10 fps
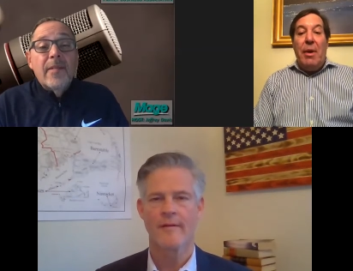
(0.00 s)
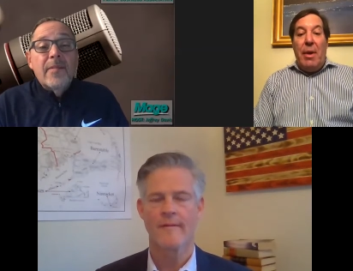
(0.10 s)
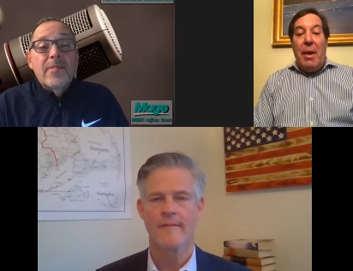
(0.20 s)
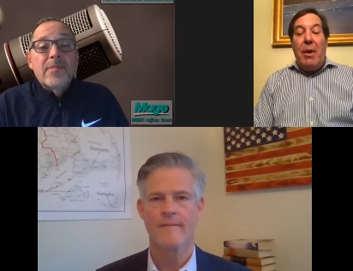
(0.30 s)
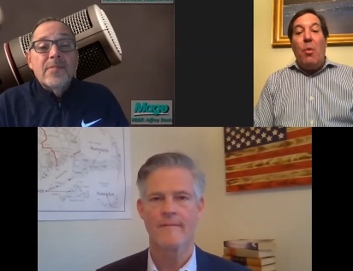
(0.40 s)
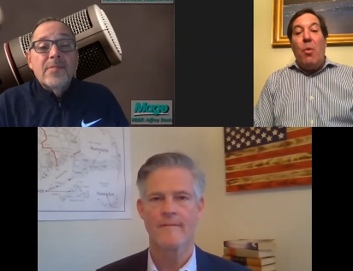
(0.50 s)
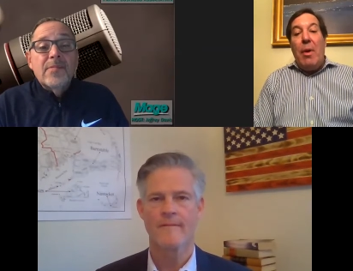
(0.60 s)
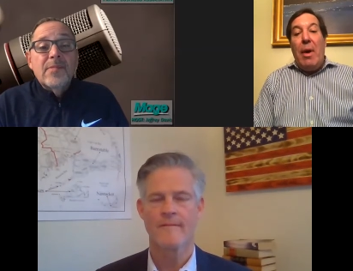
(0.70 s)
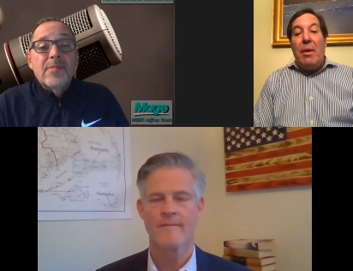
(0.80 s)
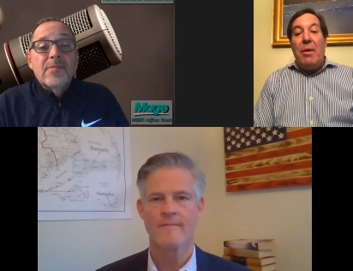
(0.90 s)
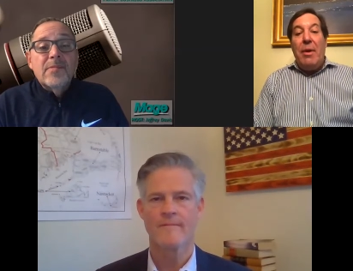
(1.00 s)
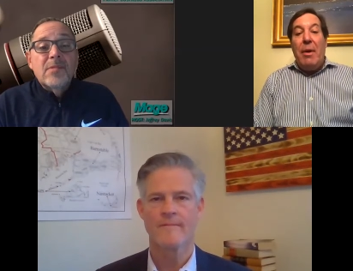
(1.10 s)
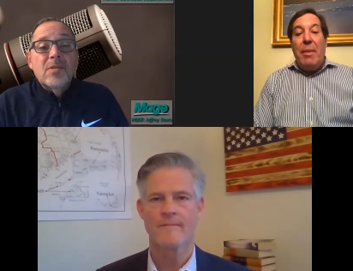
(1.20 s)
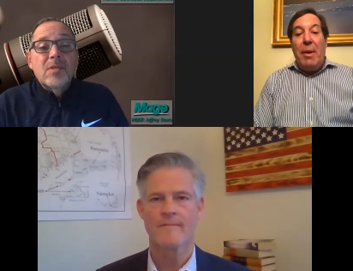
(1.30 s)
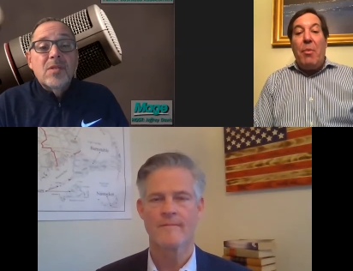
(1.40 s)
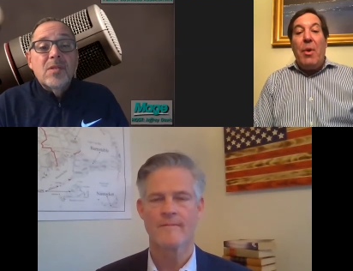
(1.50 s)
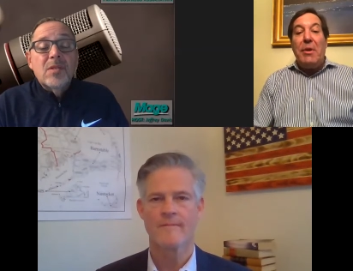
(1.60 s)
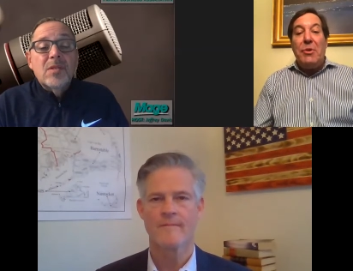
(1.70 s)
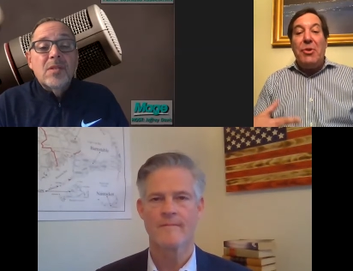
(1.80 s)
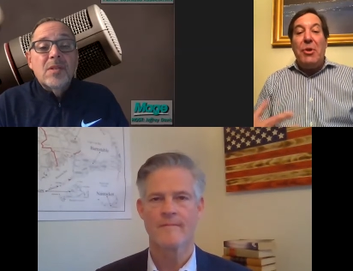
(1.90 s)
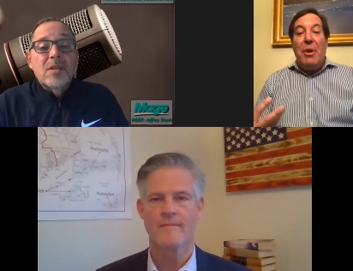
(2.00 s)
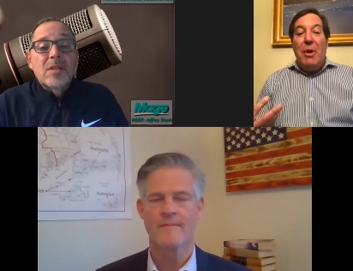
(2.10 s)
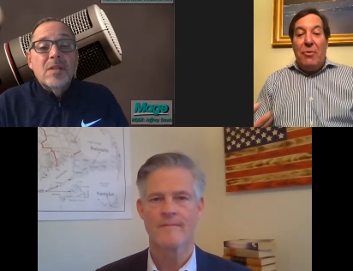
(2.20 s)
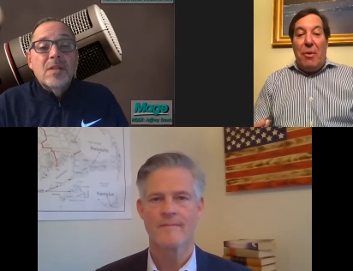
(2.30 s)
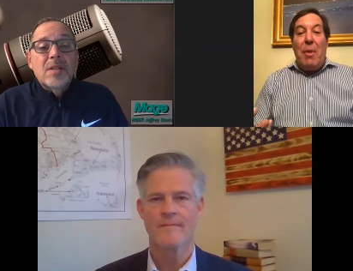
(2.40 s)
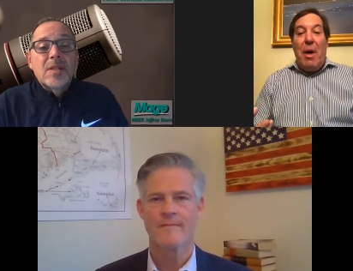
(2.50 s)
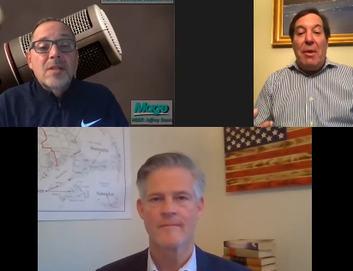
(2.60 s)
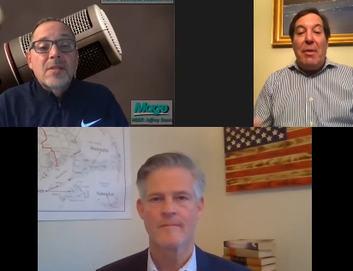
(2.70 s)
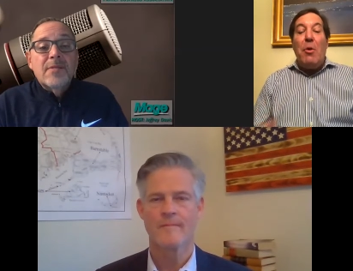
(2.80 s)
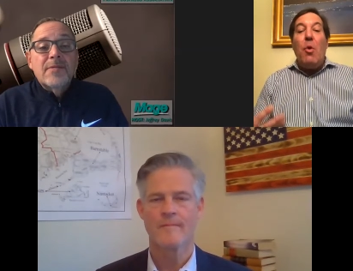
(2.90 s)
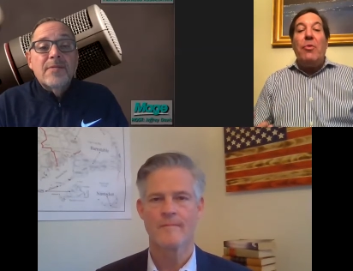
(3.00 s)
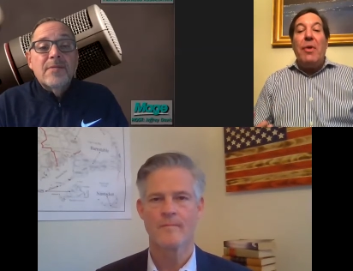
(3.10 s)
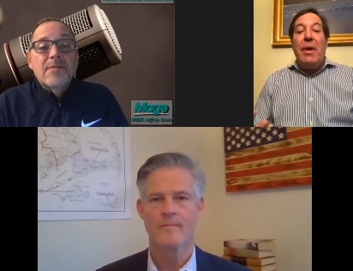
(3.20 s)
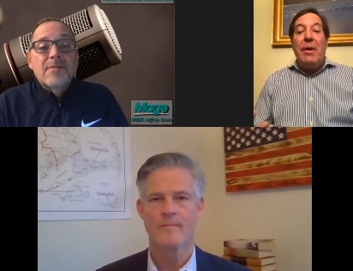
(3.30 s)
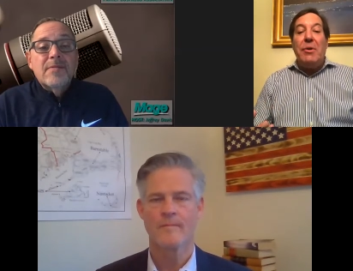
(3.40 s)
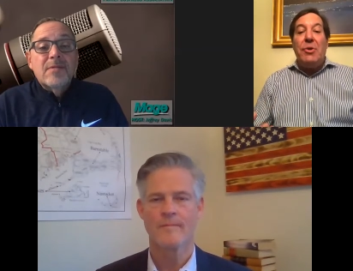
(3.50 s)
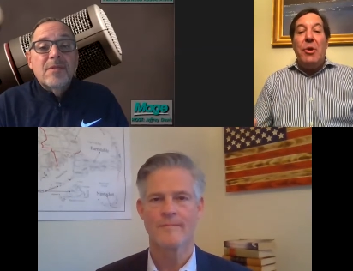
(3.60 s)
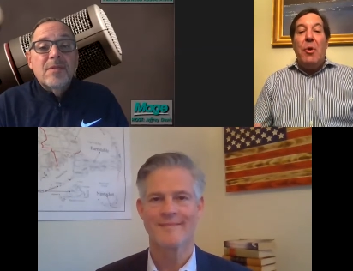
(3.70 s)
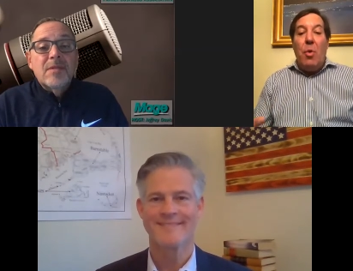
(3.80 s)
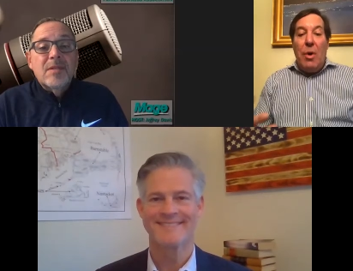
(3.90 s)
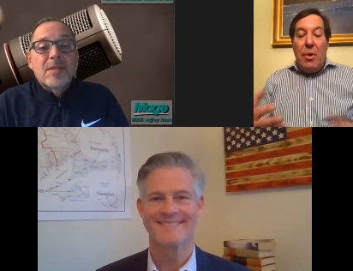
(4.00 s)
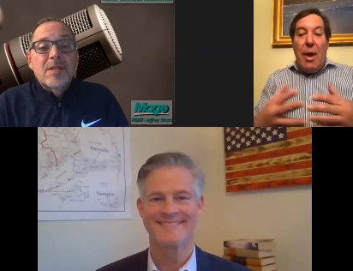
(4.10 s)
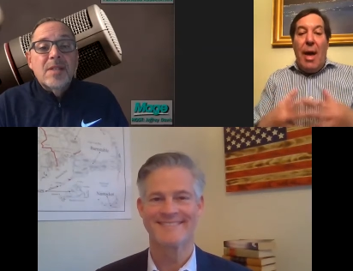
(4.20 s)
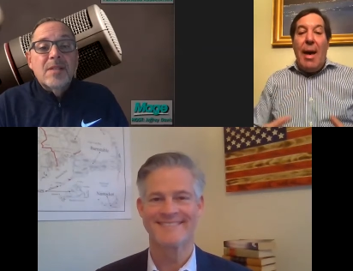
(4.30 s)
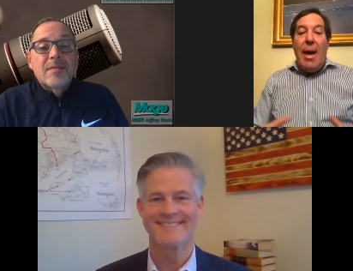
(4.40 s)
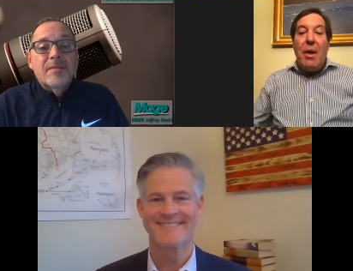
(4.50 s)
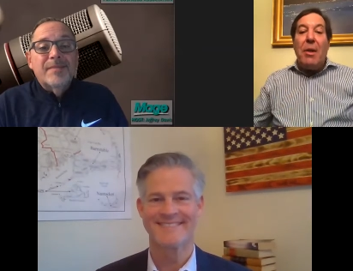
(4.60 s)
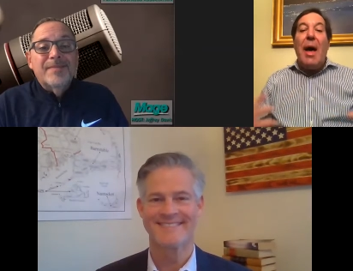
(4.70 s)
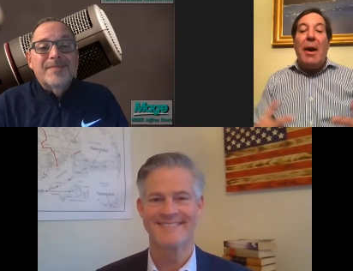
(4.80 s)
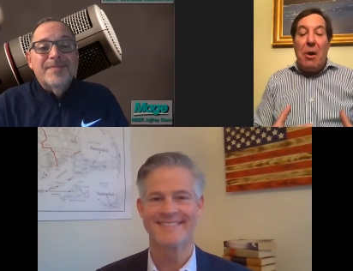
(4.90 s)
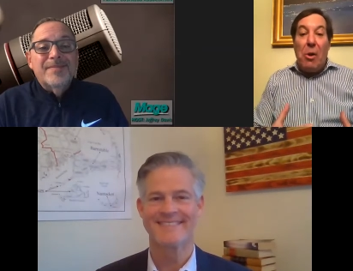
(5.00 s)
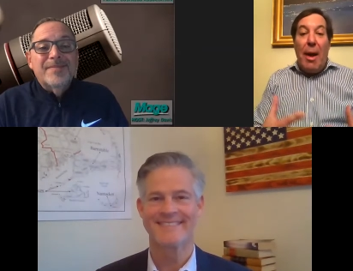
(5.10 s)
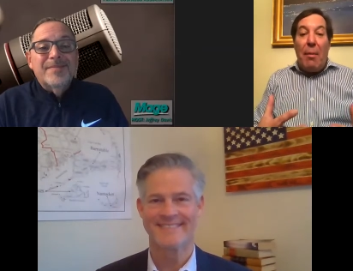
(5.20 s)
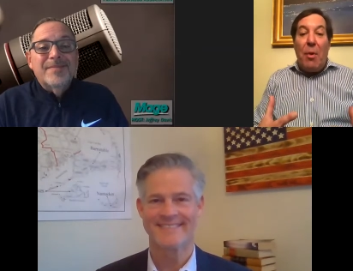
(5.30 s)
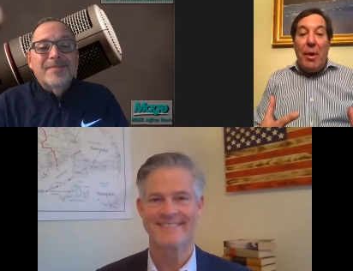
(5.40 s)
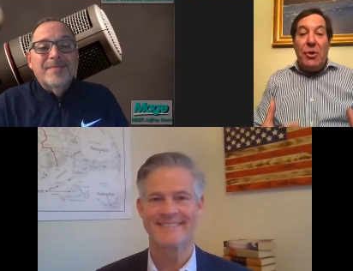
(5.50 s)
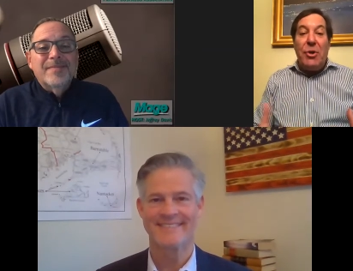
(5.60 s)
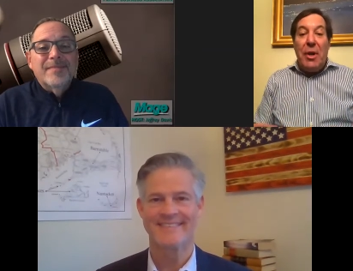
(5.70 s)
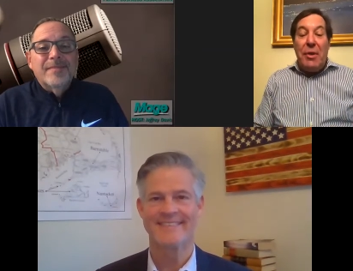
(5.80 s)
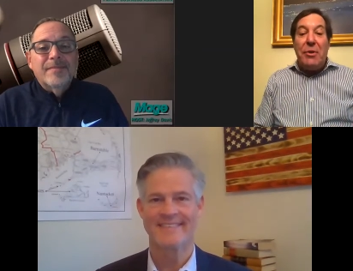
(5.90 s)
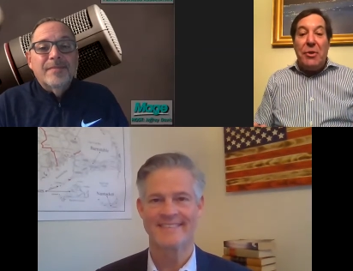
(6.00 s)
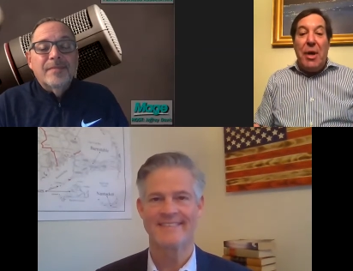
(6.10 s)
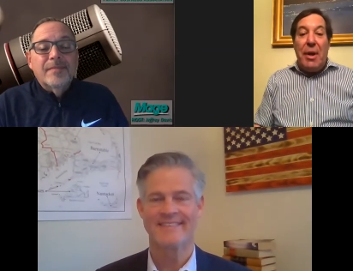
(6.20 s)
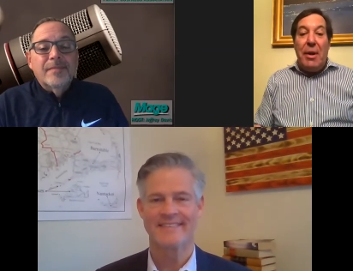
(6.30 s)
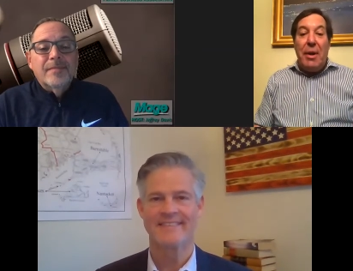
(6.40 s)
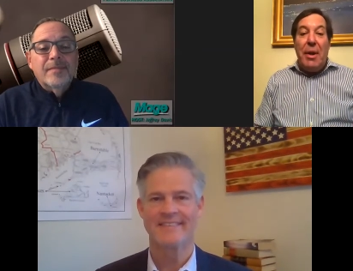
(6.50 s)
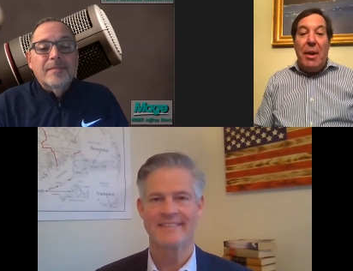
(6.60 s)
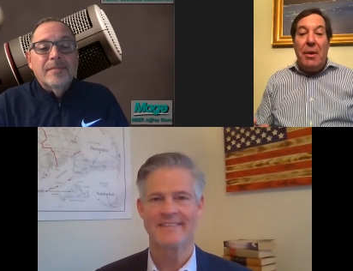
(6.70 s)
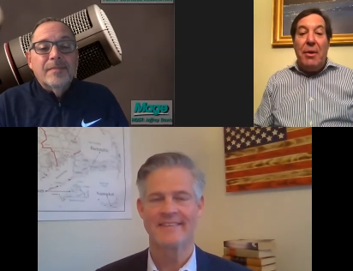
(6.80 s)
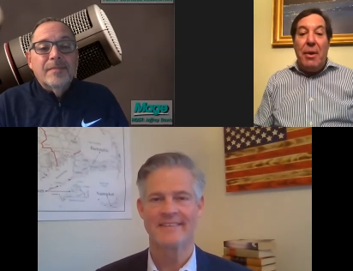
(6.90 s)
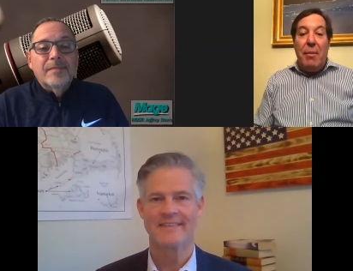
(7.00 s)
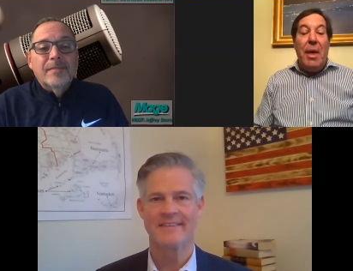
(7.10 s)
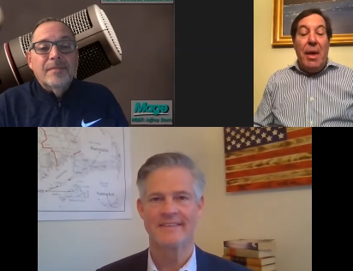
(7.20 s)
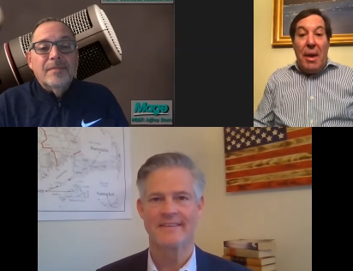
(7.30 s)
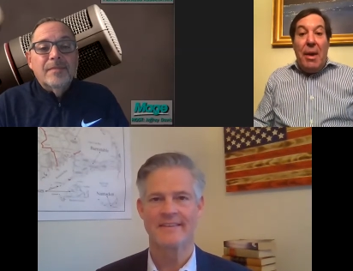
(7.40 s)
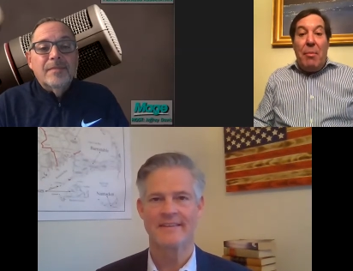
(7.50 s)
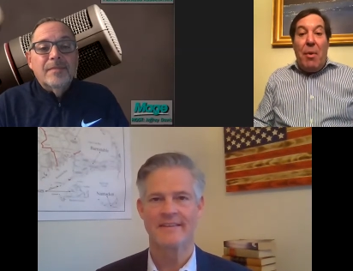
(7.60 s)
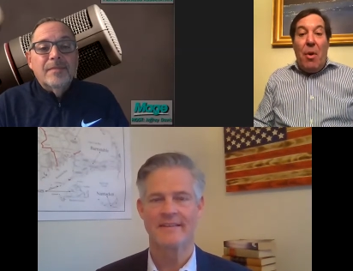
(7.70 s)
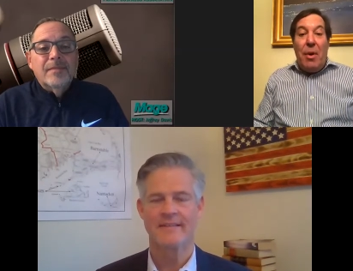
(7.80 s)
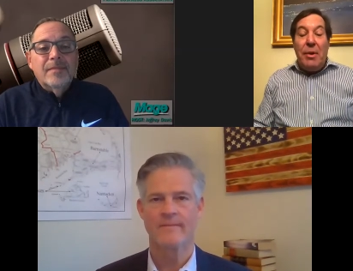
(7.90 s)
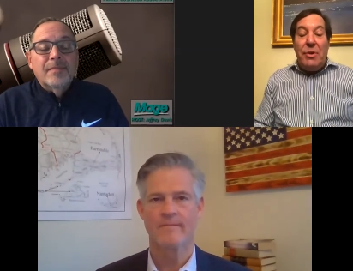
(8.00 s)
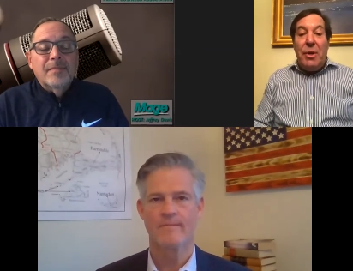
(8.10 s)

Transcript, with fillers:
Speaker 1: and uh, and um, it brings to mind the old days where you had a lot of collaboration in the Senate and um, and in parties.